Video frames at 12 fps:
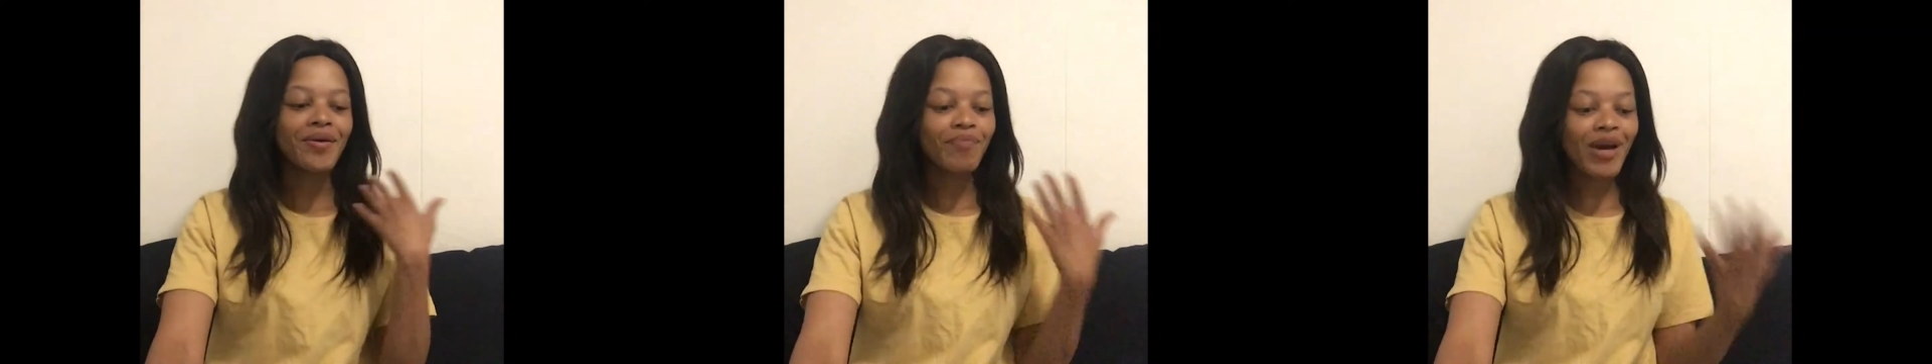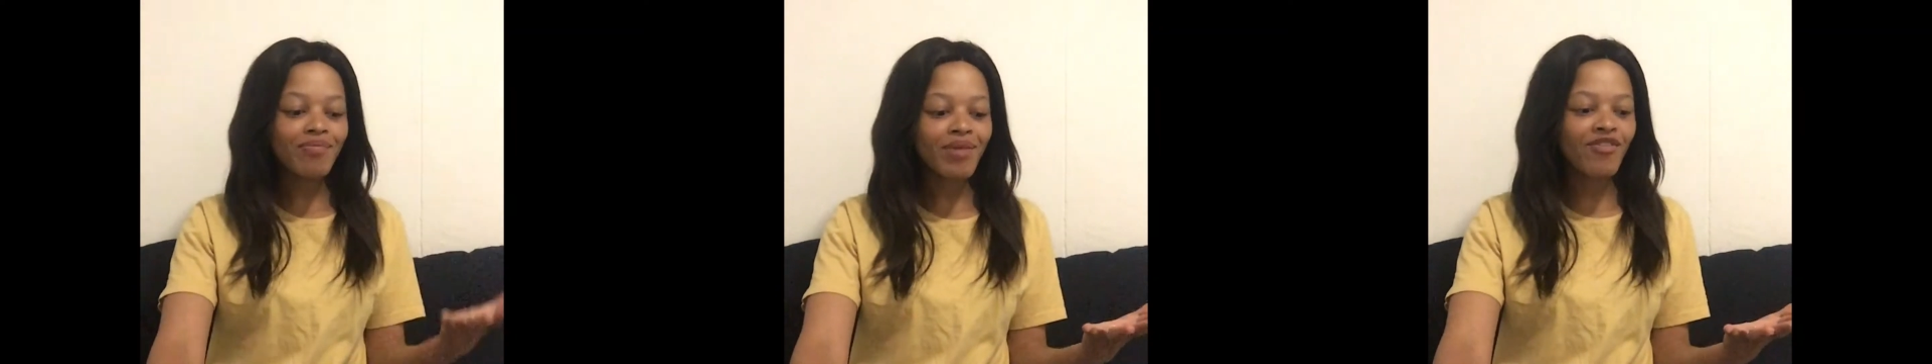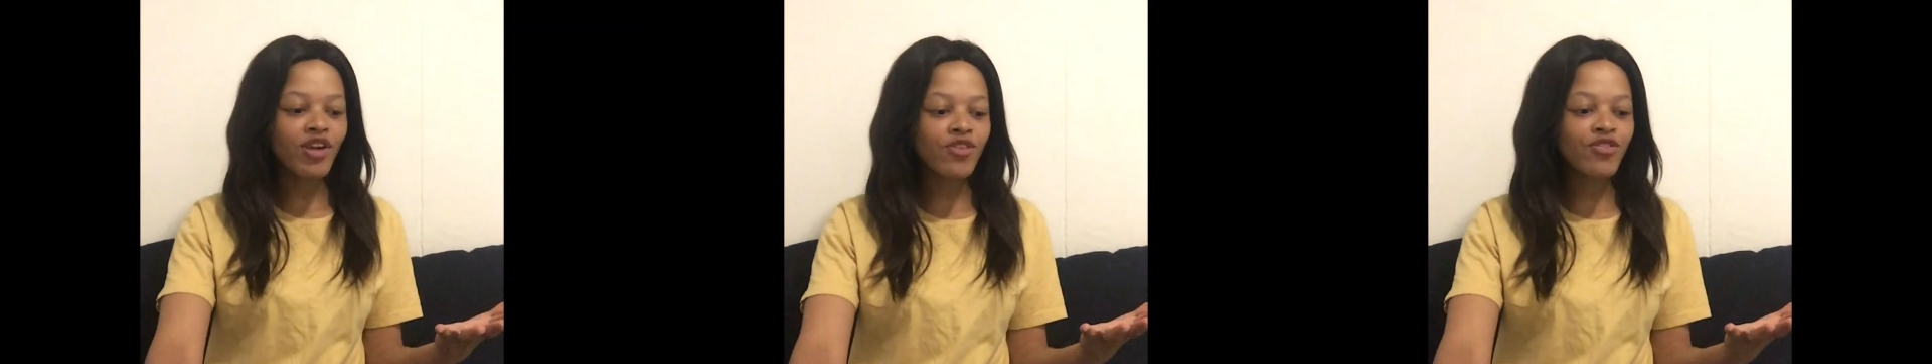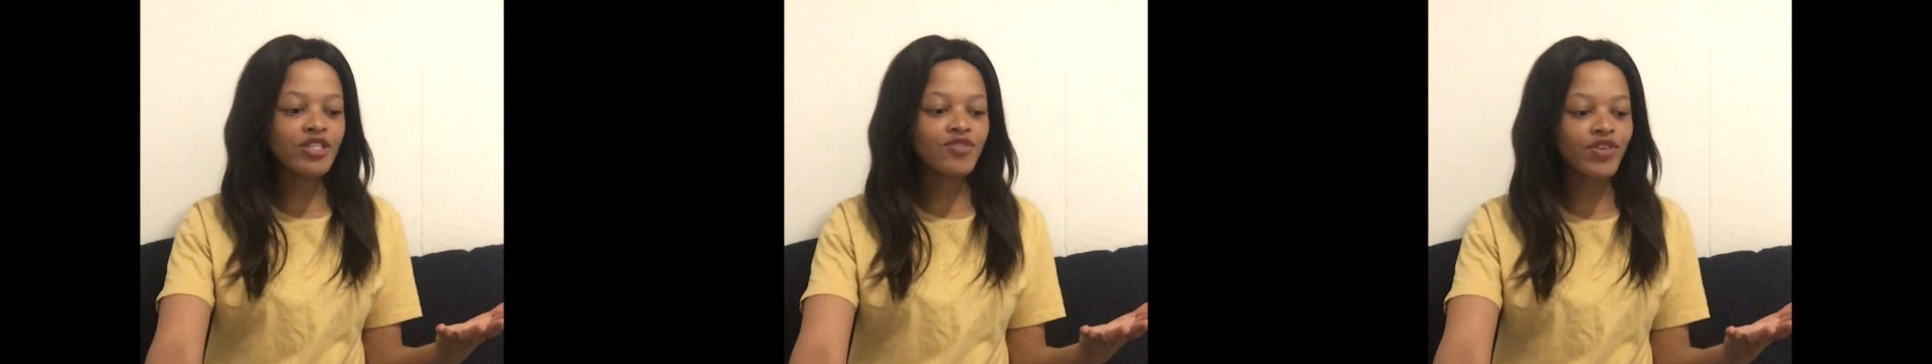But my very
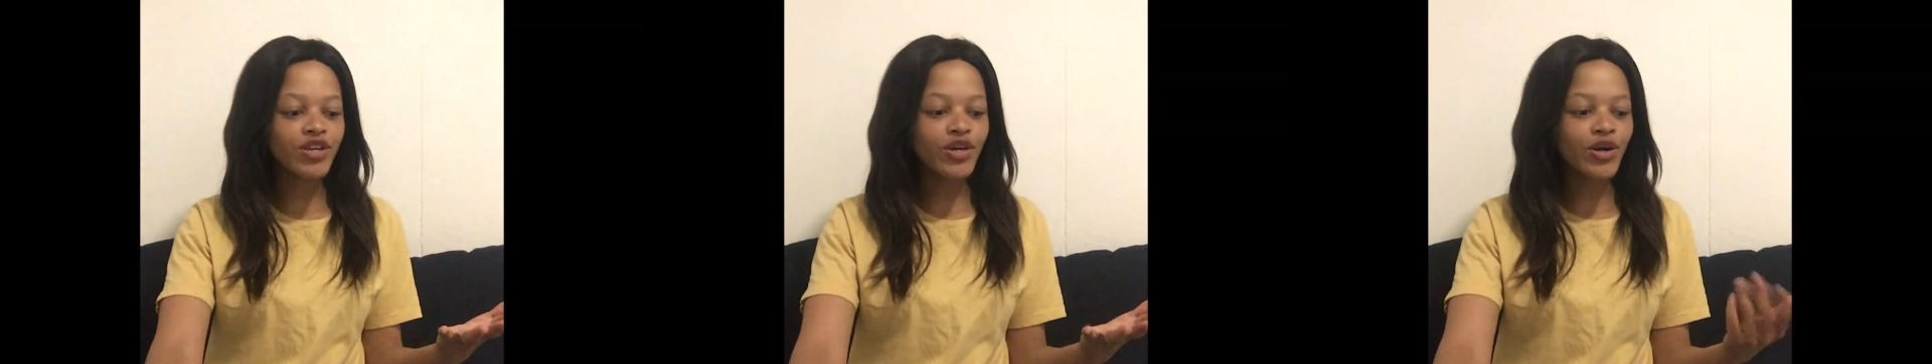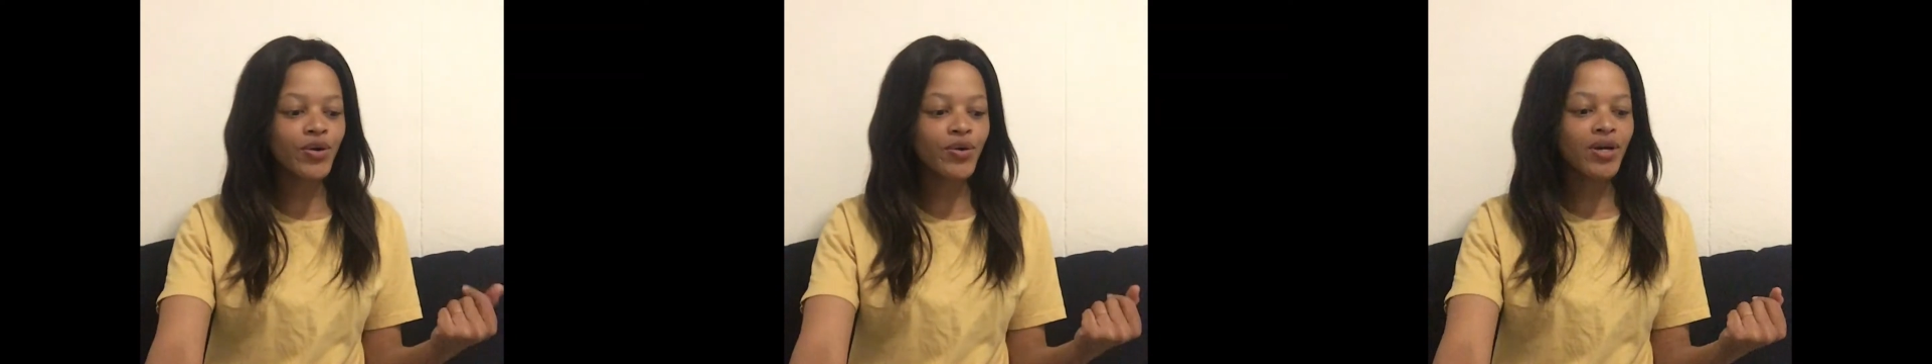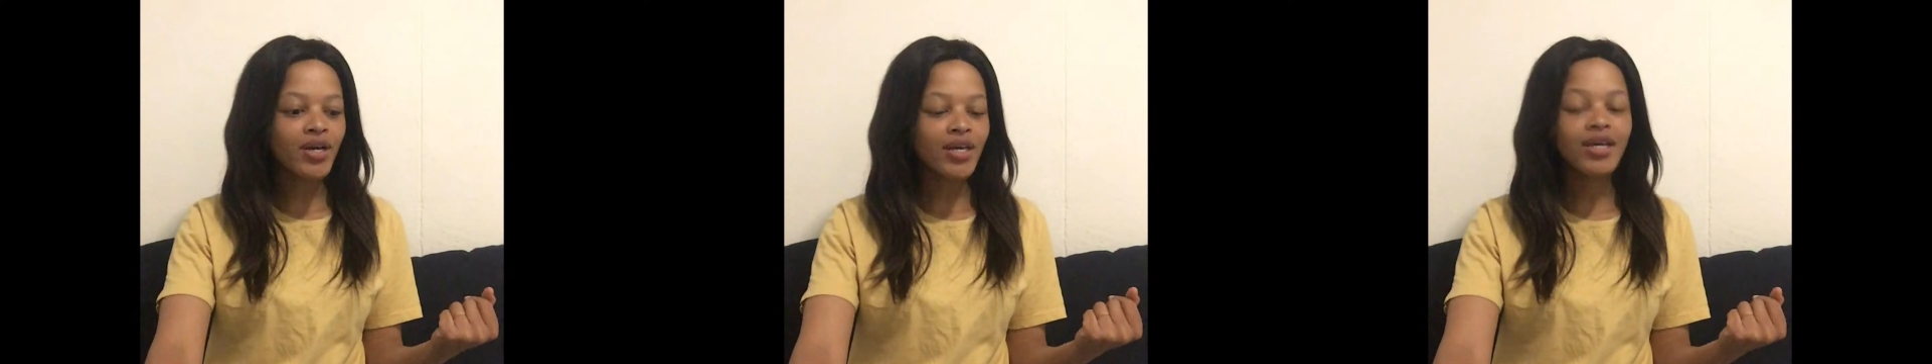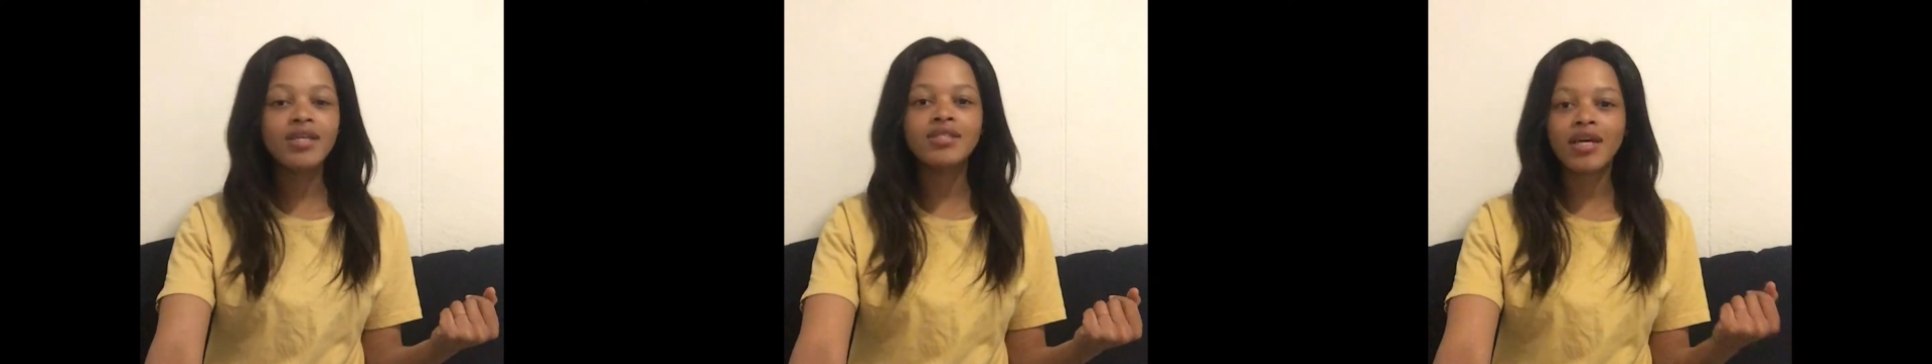first video
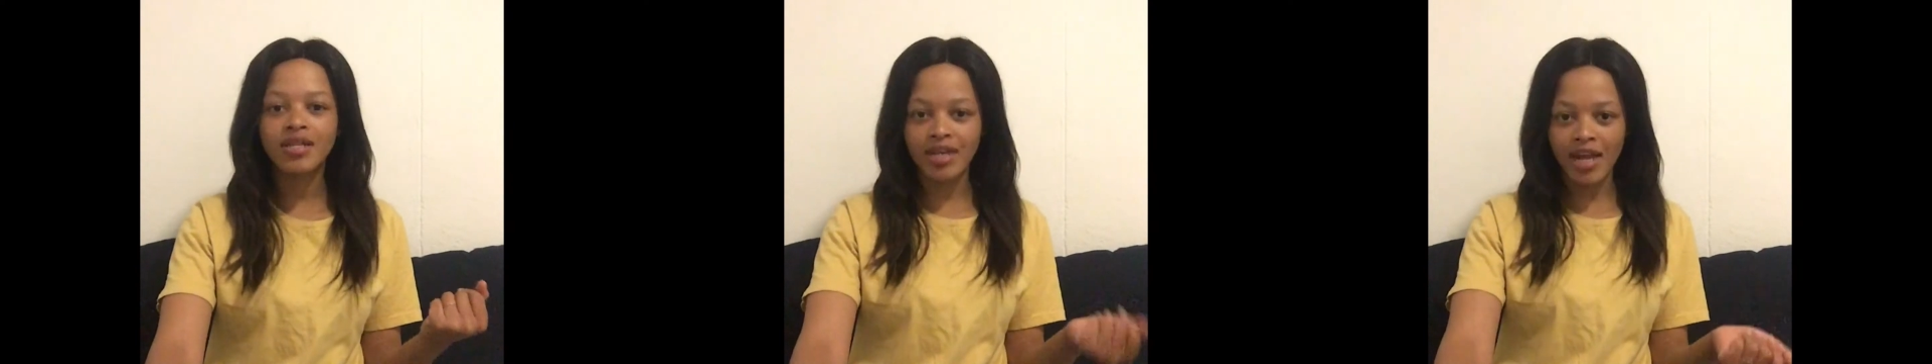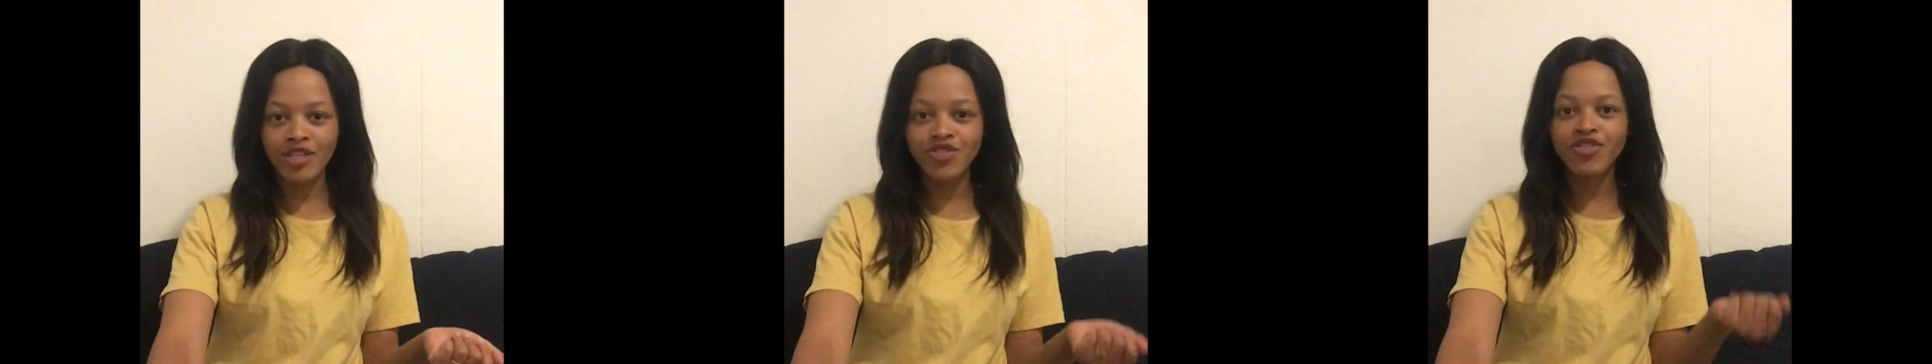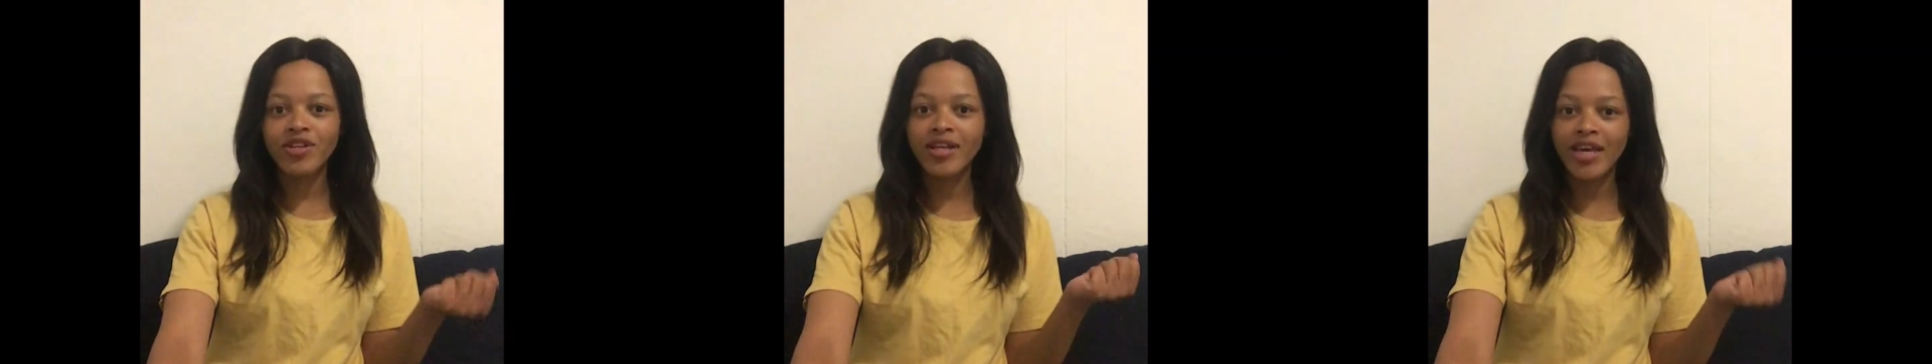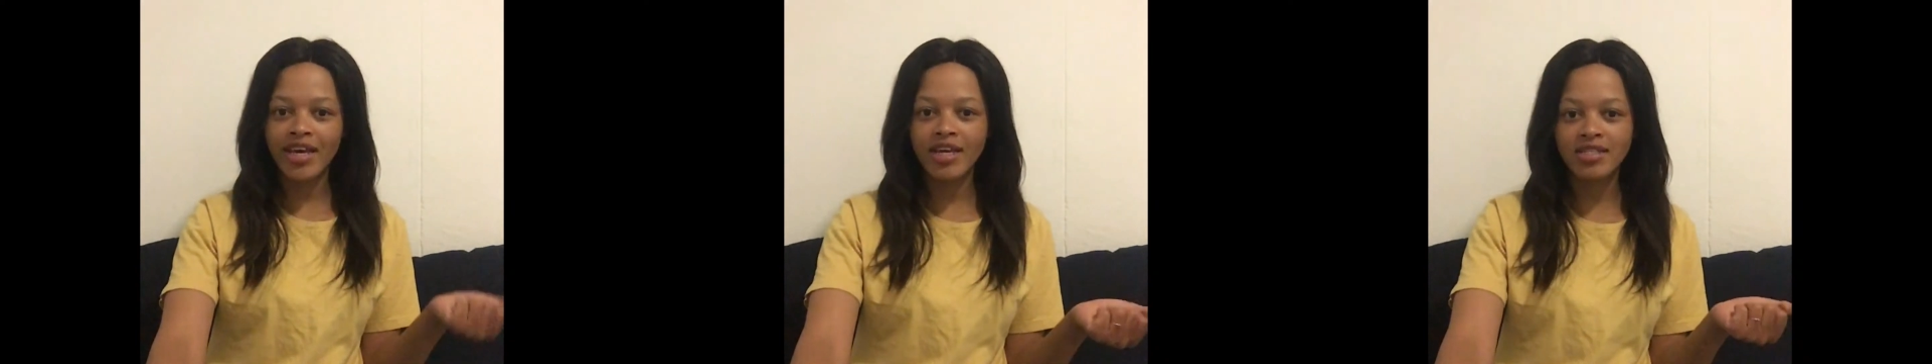is a natural
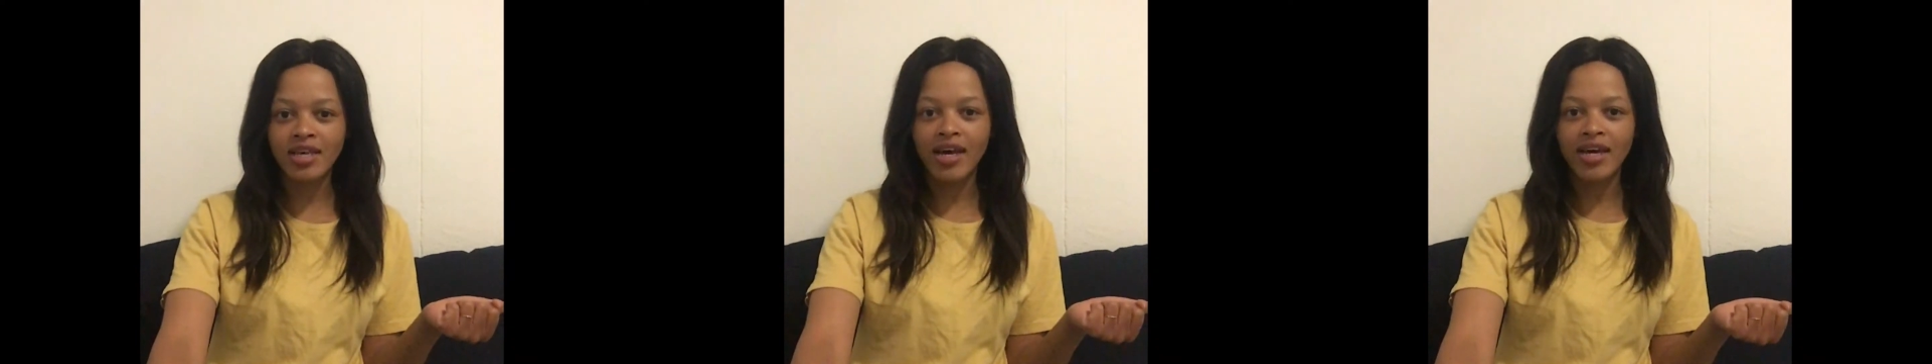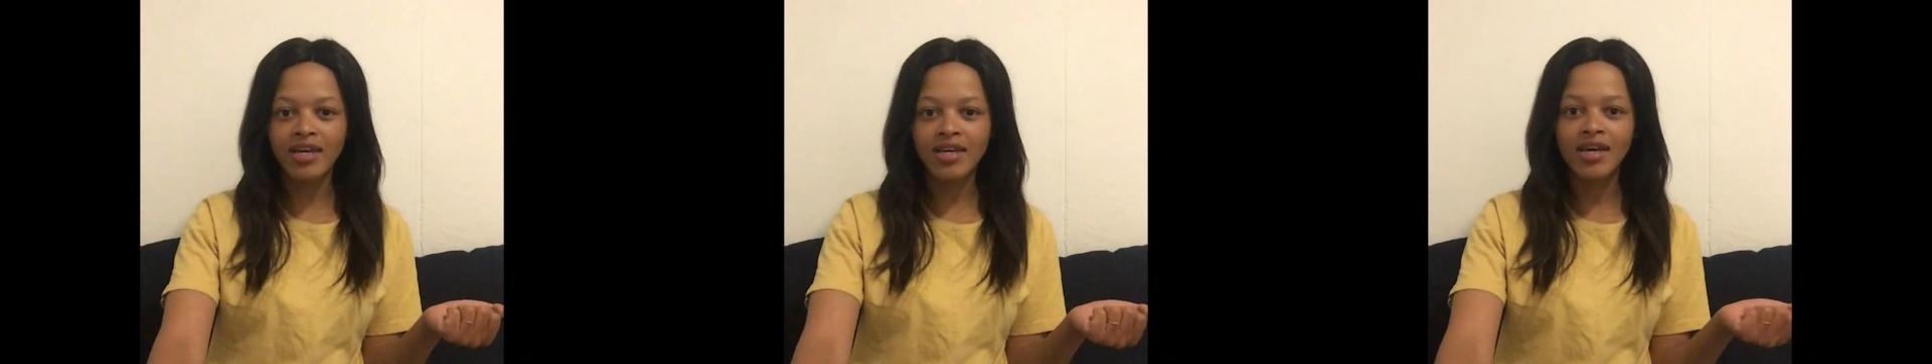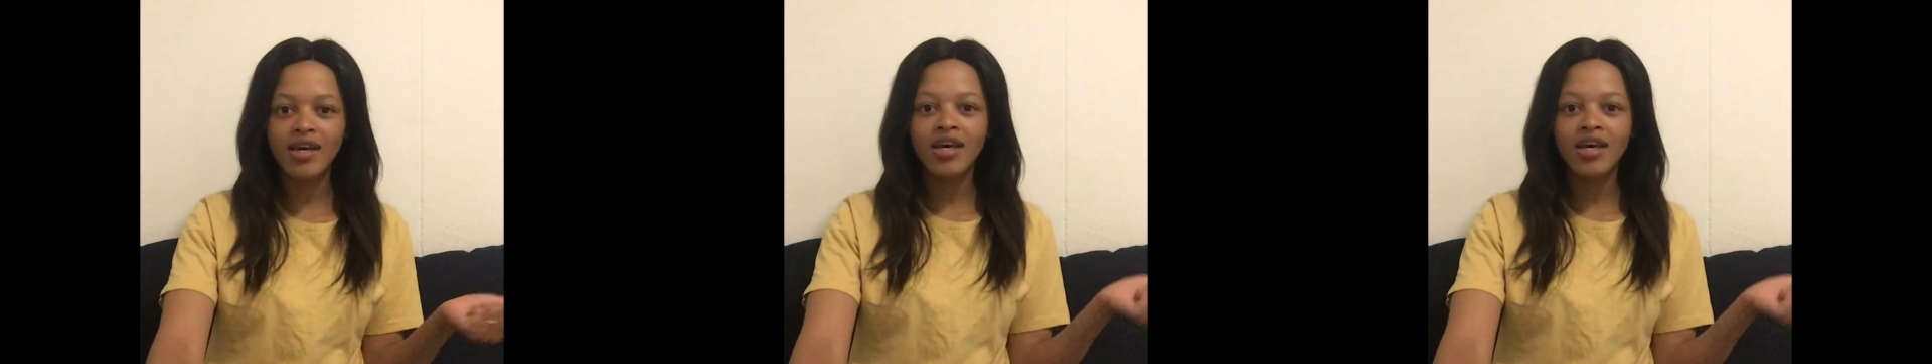hair tag.